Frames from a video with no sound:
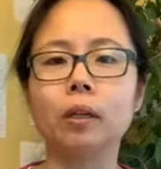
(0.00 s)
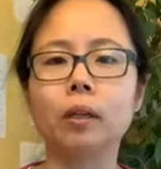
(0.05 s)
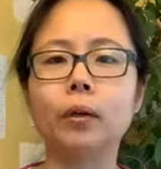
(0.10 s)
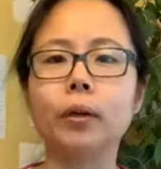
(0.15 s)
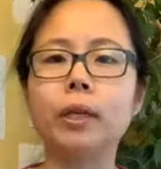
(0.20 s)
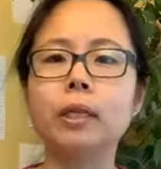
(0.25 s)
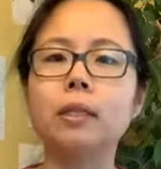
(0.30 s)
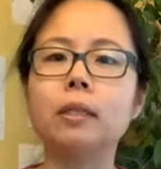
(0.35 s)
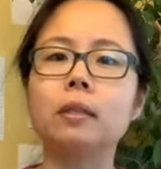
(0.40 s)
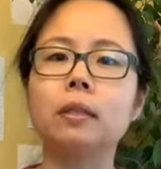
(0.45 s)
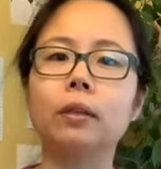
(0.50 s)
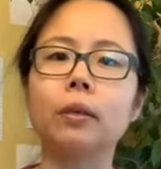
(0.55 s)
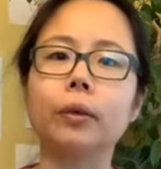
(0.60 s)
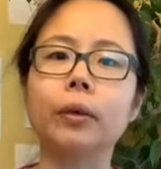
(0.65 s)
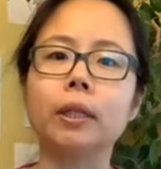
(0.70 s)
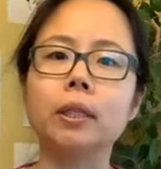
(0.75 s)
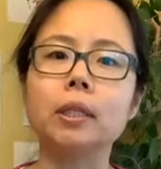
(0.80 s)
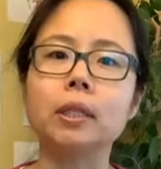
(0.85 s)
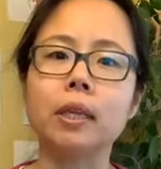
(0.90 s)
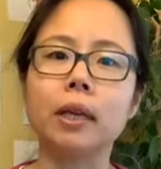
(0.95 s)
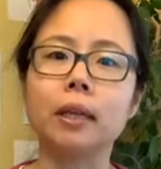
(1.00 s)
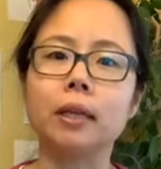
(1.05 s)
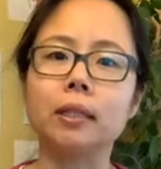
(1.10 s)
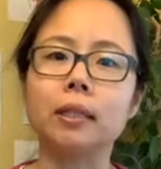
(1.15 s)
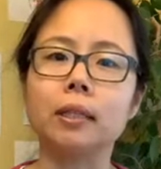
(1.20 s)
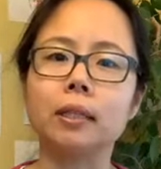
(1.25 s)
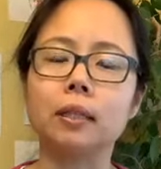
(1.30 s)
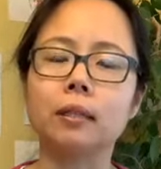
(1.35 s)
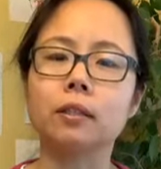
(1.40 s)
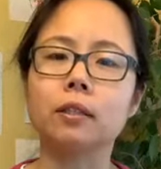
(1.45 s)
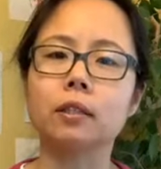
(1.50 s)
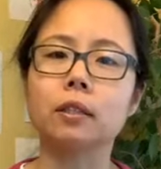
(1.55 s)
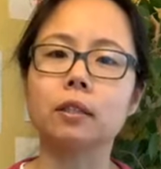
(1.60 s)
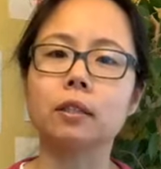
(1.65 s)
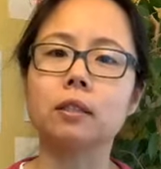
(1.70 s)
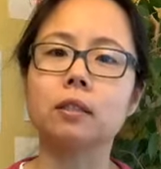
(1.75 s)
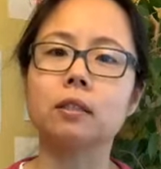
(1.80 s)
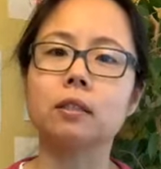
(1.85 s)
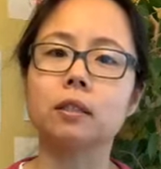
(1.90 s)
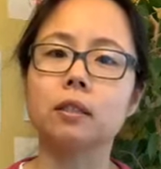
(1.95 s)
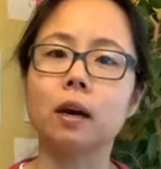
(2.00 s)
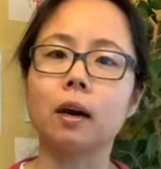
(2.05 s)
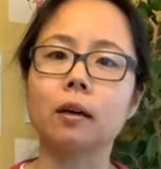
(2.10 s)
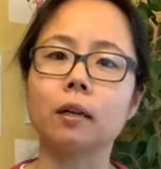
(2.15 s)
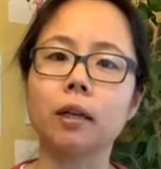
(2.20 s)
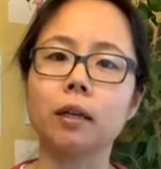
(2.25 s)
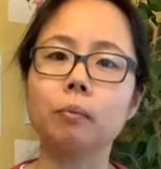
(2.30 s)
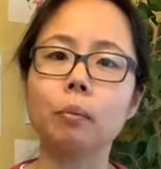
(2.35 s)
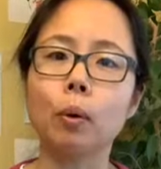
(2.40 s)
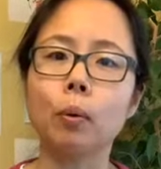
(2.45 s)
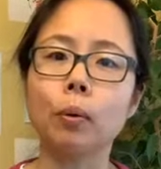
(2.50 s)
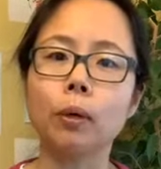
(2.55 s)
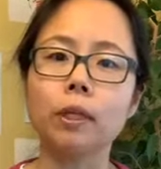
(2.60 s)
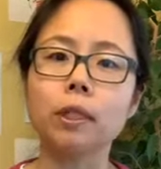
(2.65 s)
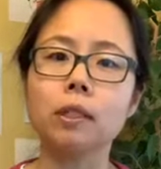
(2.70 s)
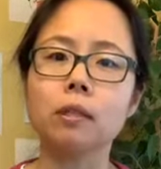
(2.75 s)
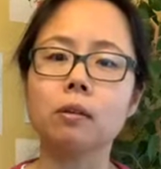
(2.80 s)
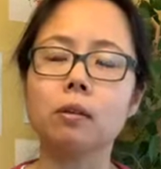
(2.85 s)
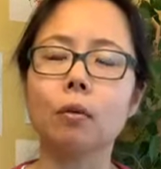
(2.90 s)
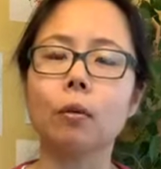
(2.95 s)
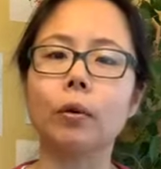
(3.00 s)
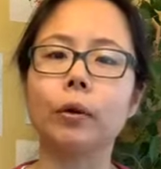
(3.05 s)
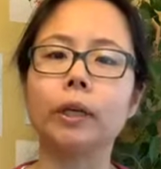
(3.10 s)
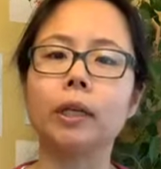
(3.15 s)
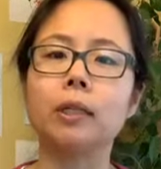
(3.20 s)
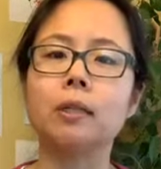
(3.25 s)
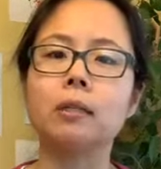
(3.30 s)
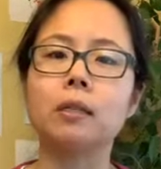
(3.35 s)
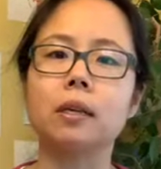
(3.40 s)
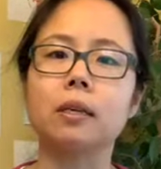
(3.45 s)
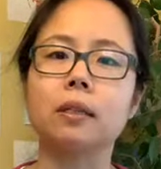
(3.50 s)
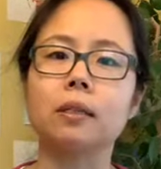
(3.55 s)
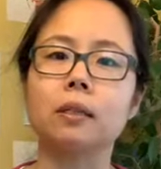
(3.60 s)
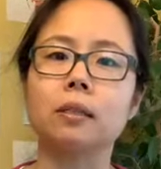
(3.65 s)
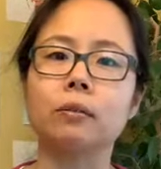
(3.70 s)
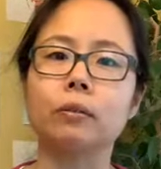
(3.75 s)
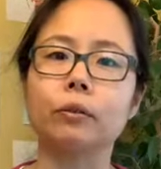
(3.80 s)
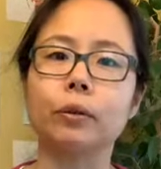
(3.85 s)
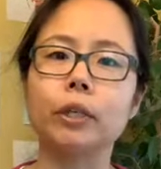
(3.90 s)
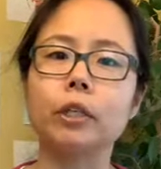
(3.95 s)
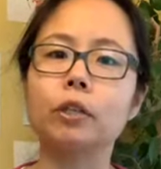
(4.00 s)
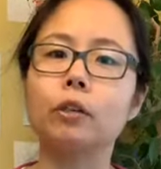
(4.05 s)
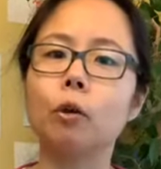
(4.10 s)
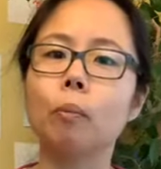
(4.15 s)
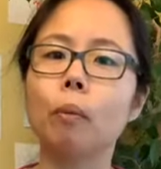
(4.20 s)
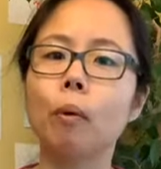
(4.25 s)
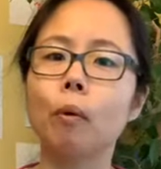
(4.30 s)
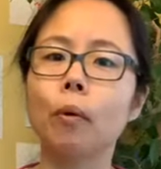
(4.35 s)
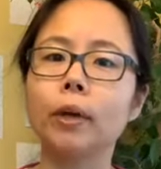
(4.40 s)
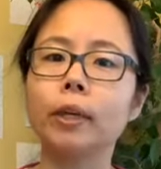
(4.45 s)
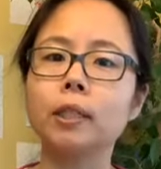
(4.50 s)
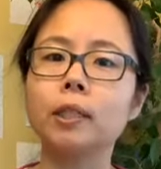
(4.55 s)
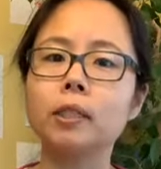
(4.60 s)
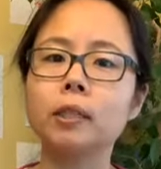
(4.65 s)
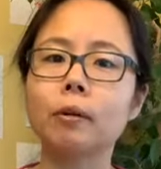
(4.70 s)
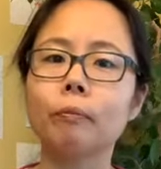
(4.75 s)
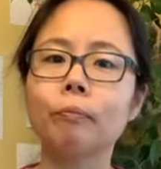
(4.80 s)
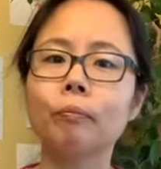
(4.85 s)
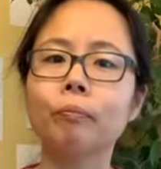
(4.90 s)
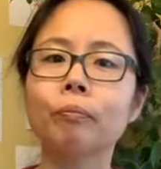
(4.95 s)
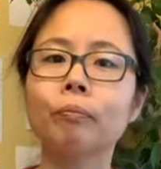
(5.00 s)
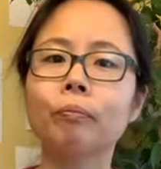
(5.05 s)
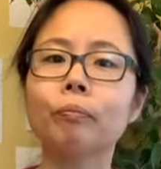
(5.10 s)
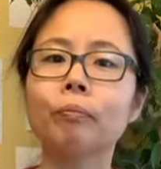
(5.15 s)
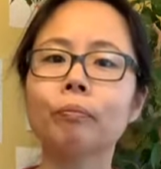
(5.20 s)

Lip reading: you can say it's the starting point, or you can say it's the original point.